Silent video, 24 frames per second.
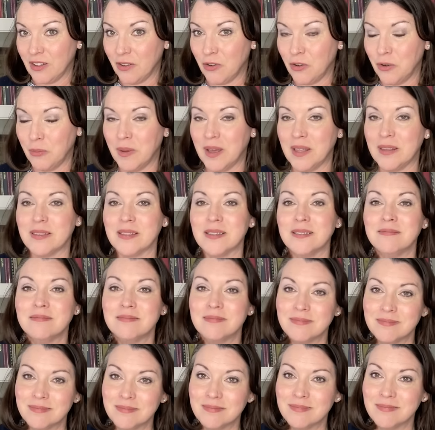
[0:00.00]
whole month.
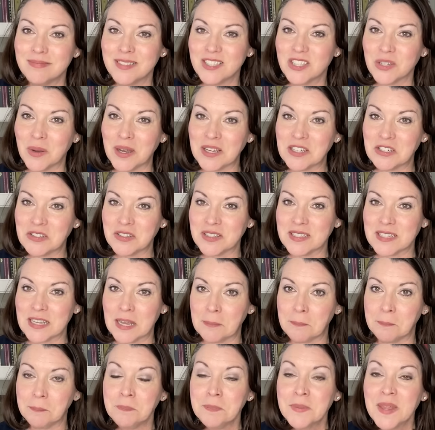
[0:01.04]
So I do the
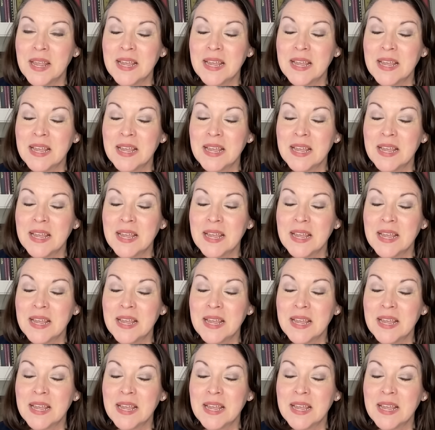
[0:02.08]
same.